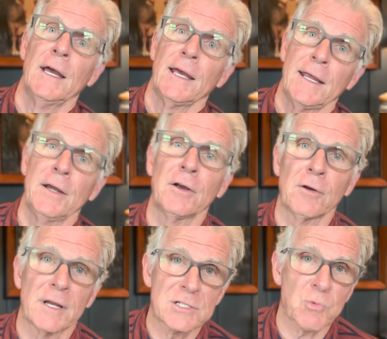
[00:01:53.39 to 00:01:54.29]
here
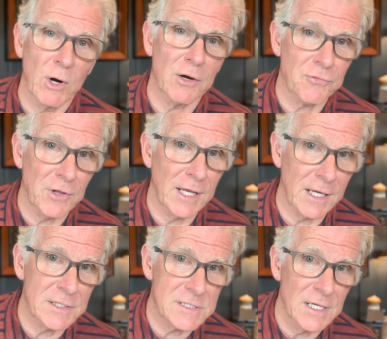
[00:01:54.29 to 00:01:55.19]
is where
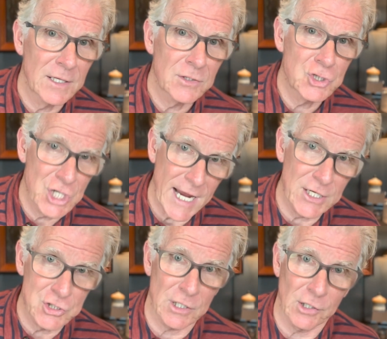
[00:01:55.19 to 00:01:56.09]
things
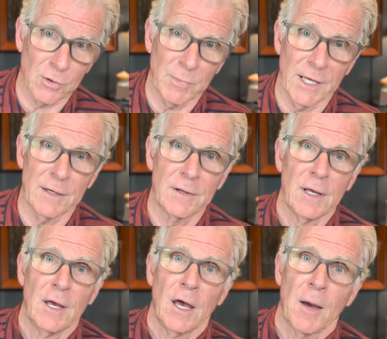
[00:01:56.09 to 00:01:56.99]
change a little bit.
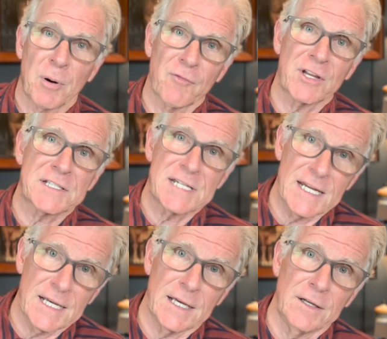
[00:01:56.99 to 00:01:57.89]
A perfect
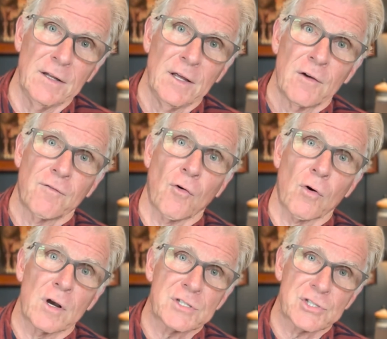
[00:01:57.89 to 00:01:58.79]
10
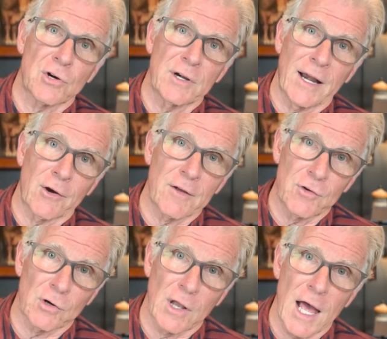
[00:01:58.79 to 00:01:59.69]
for a certain area of
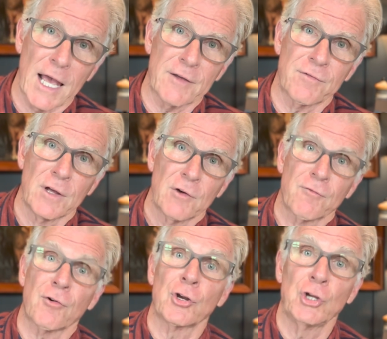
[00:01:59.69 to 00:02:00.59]
your life
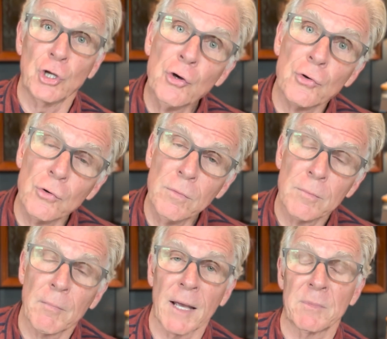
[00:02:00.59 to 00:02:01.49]
for you
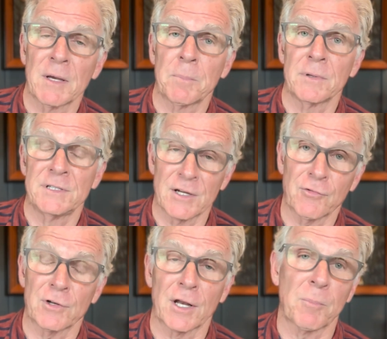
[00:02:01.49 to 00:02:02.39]
might be
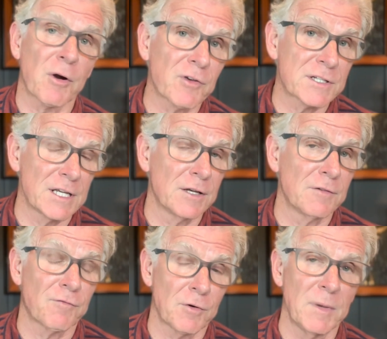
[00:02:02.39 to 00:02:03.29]
different than a perfect 10
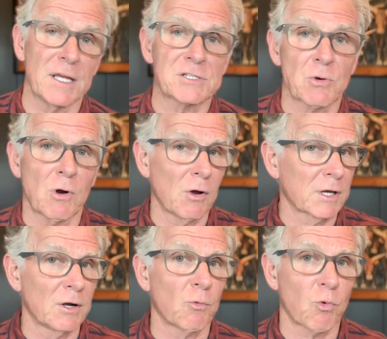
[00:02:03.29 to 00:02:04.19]
for me. So we're all
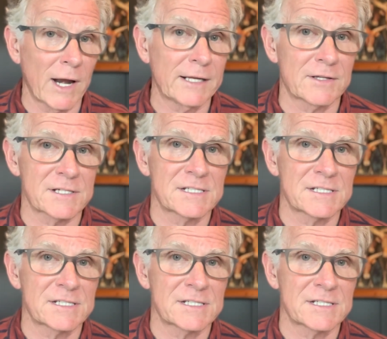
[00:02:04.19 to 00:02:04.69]
going to rank this